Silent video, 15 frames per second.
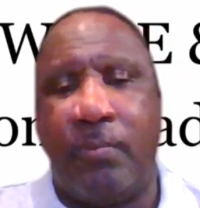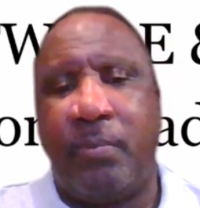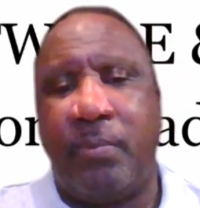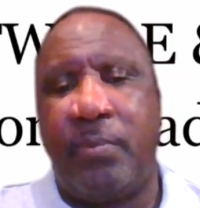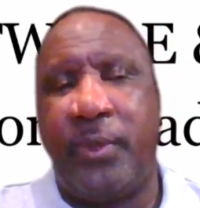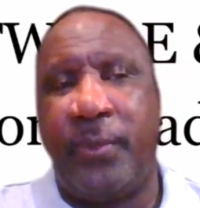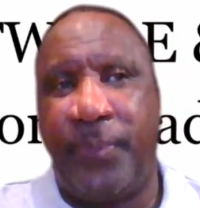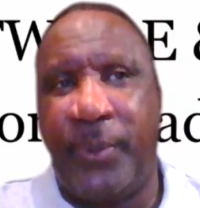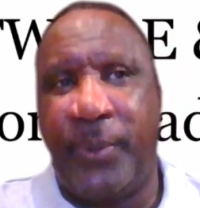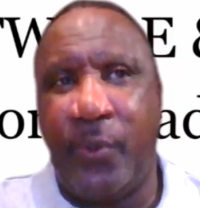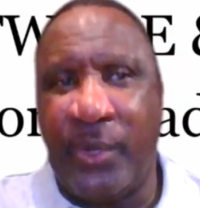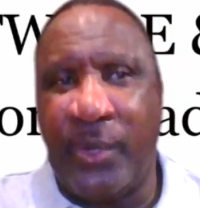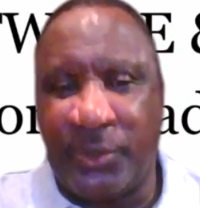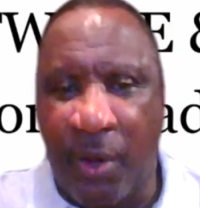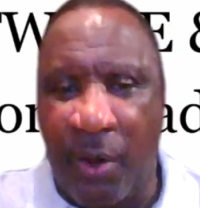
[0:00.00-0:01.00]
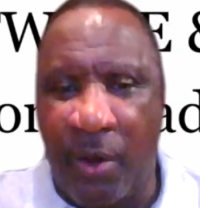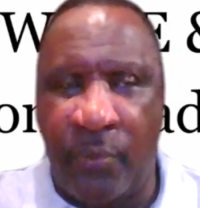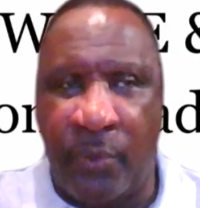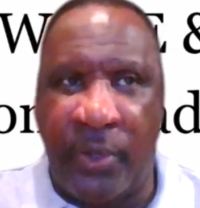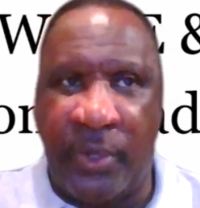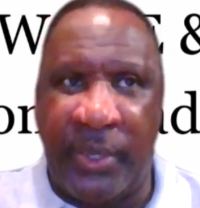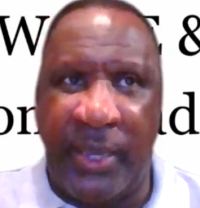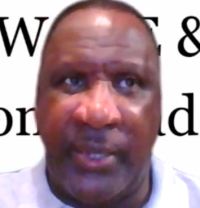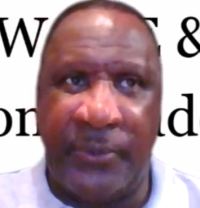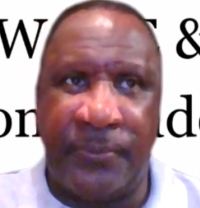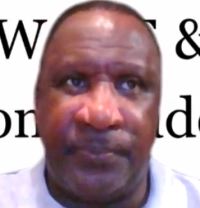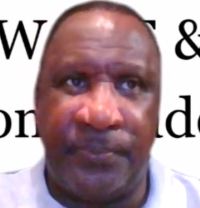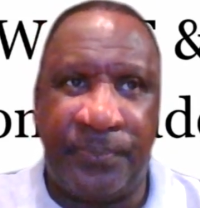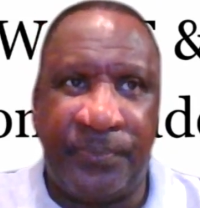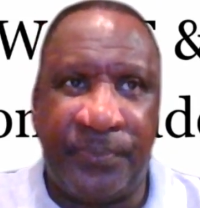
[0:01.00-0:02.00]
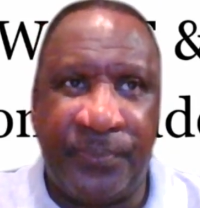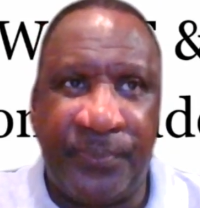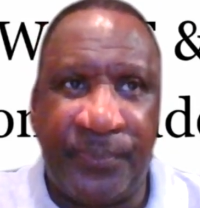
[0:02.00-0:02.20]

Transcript: So the POS hardware again.